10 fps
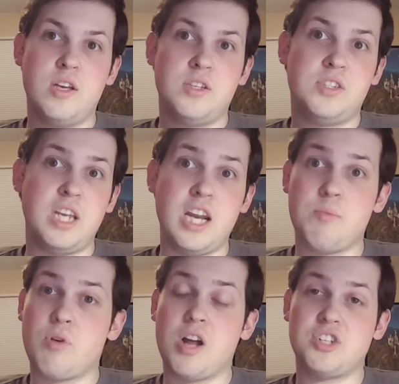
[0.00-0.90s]
CD
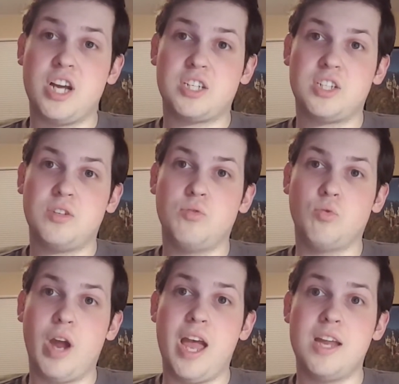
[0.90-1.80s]
Projekt
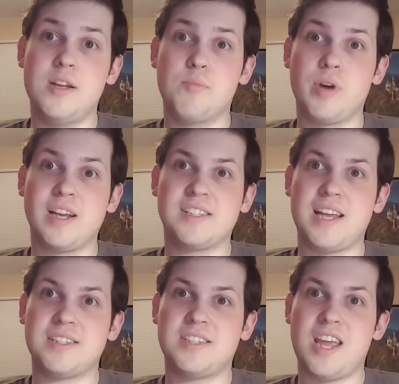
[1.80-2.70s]
Red brings
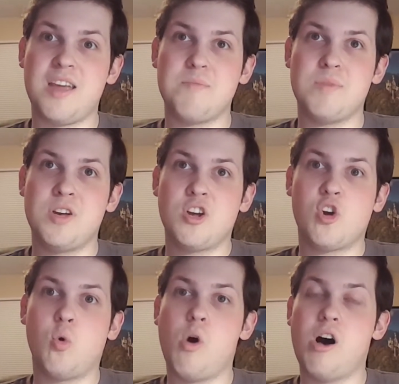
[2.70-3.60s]
that same
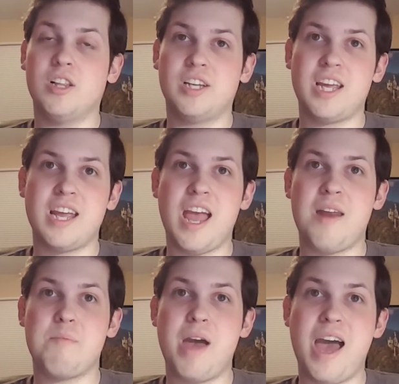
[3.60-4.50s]
quality
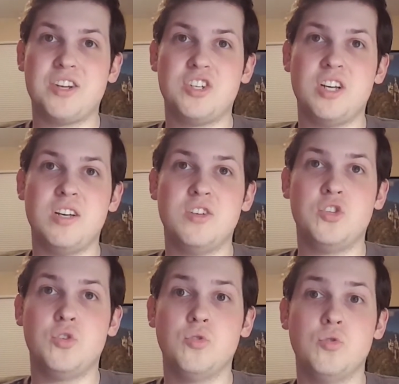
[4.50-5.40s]
and passion
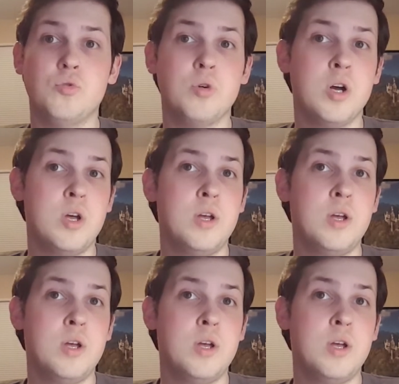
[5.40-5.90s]
to